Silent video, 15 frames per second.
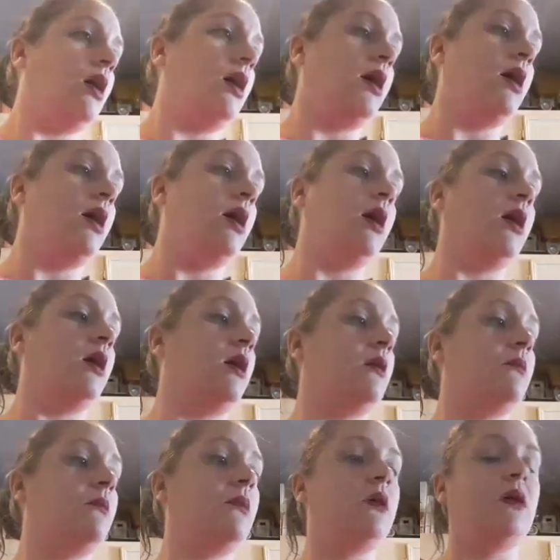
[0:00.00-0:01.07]

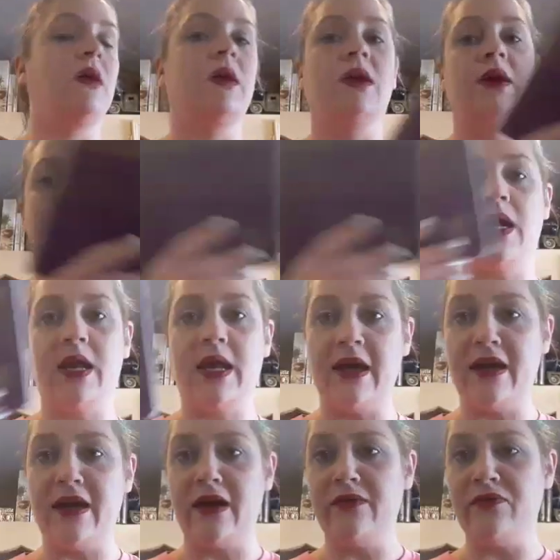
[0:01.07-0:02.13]
Um, gotta
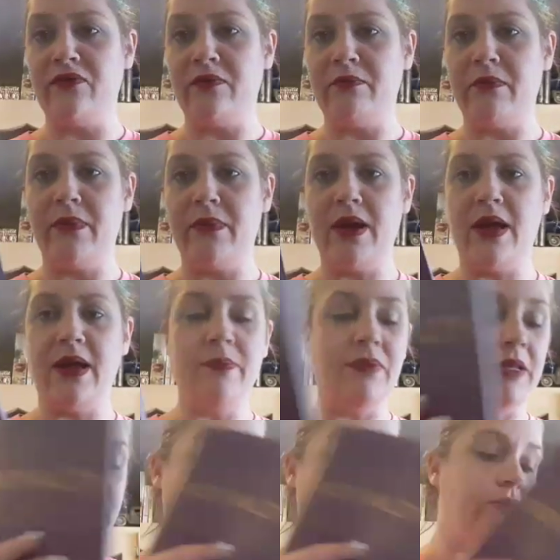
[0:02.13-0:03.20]
have my
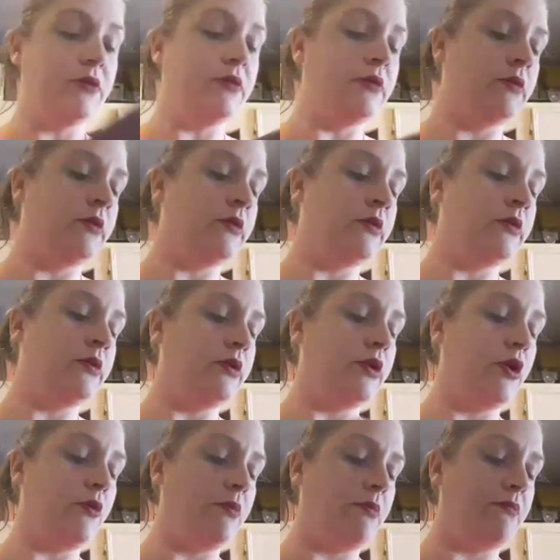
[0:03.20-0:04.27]
planner,
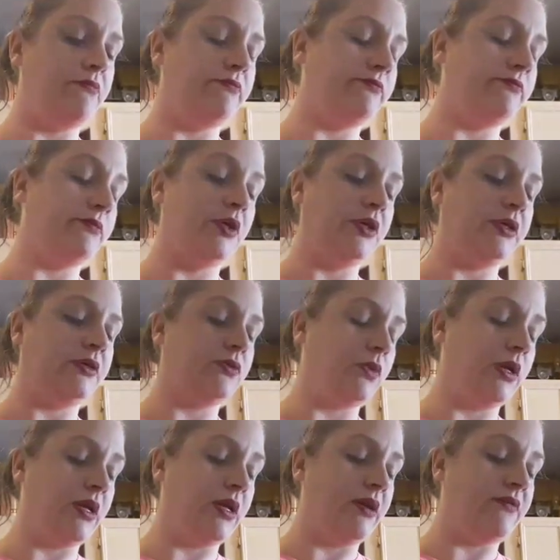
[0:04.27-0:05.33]
book,
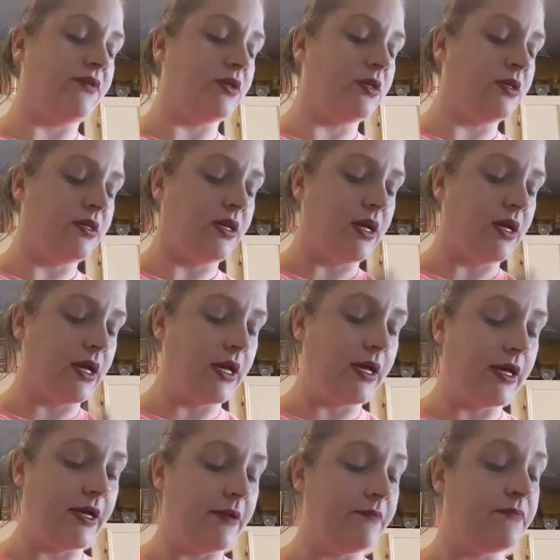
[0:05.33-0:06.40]
whatever,
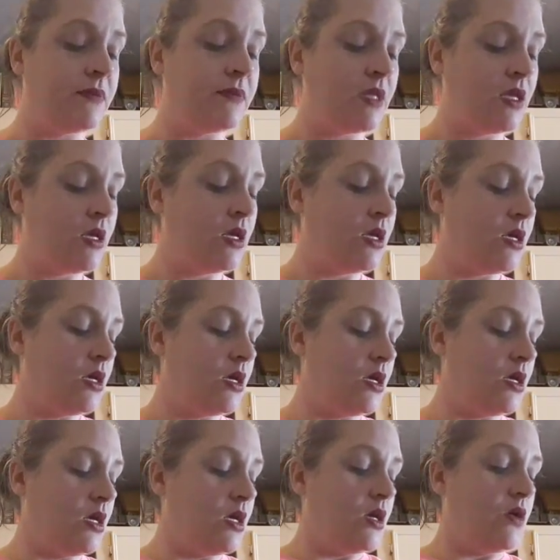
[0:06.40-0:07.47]
um,
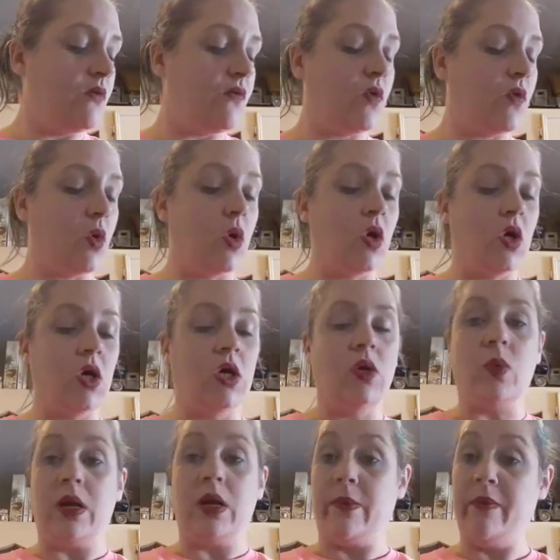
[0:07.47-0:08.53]

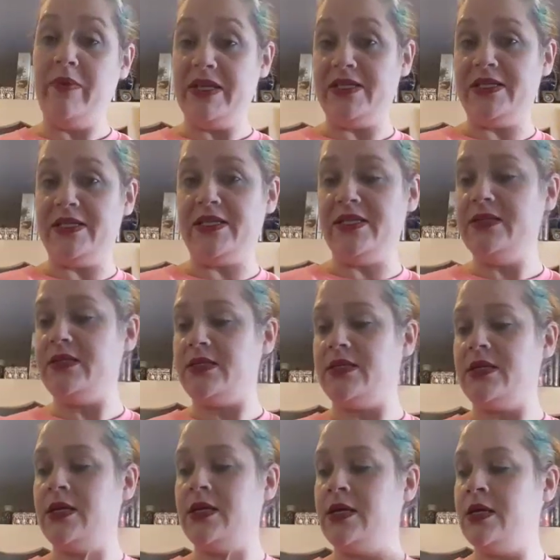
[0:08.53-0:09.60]
for one of my businesses.
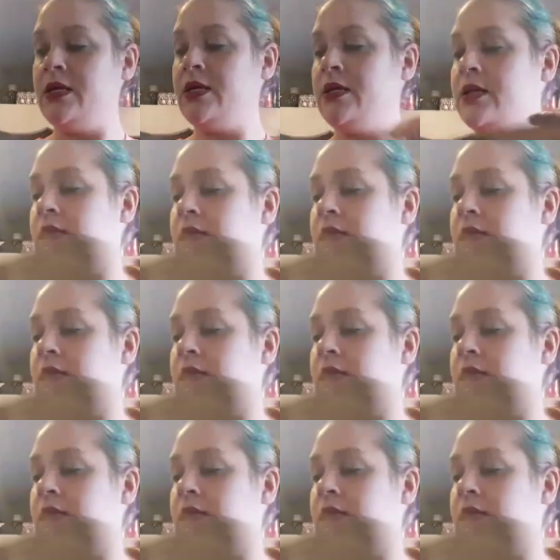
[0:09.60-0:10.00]
That's a knife.